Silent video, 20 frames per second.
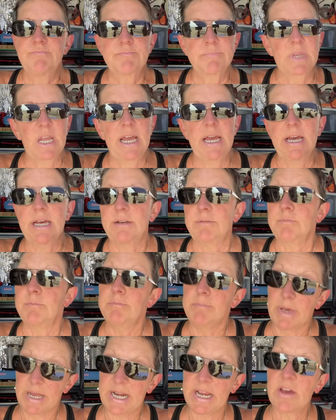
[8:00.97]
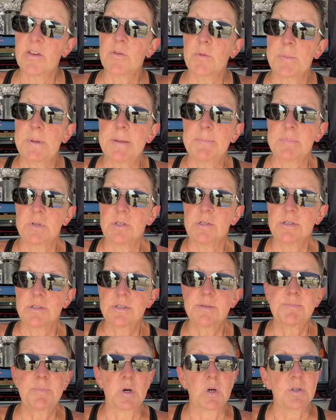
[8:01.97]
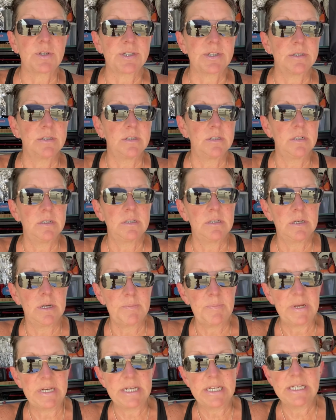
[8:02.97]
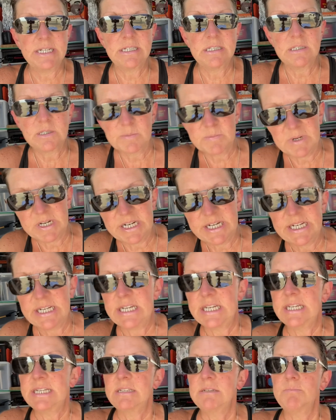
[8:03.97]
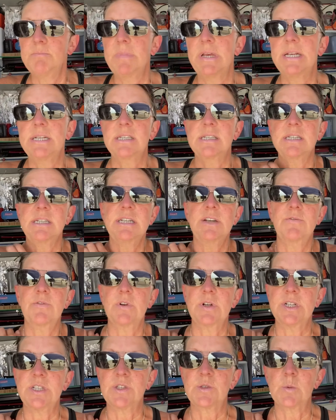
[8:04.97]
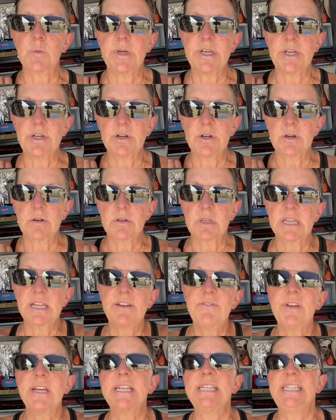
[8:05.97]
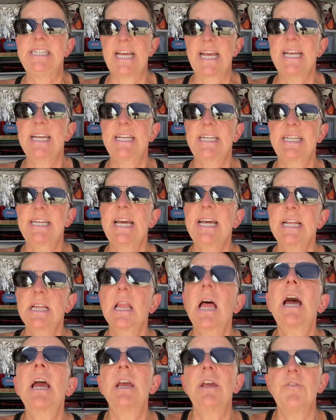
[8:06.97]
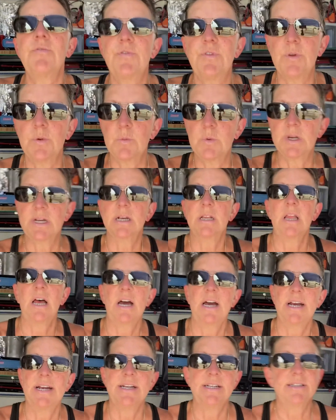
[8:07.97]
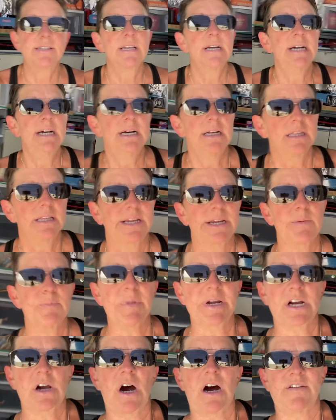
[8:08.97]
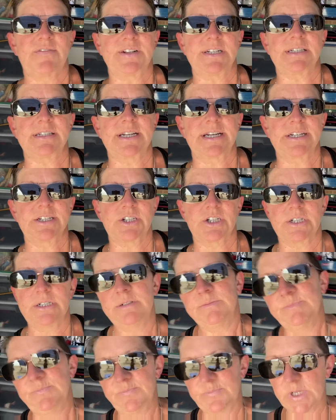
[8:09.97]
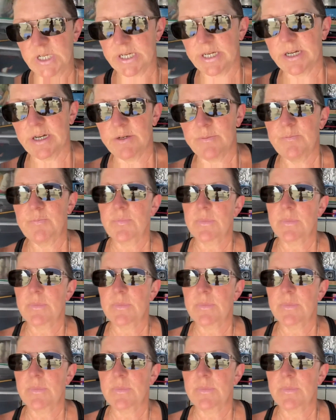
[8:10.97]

and many other people's personal opinions, but it makes a difference when you're living day-to-day life. You realize, like my coffee station, you know,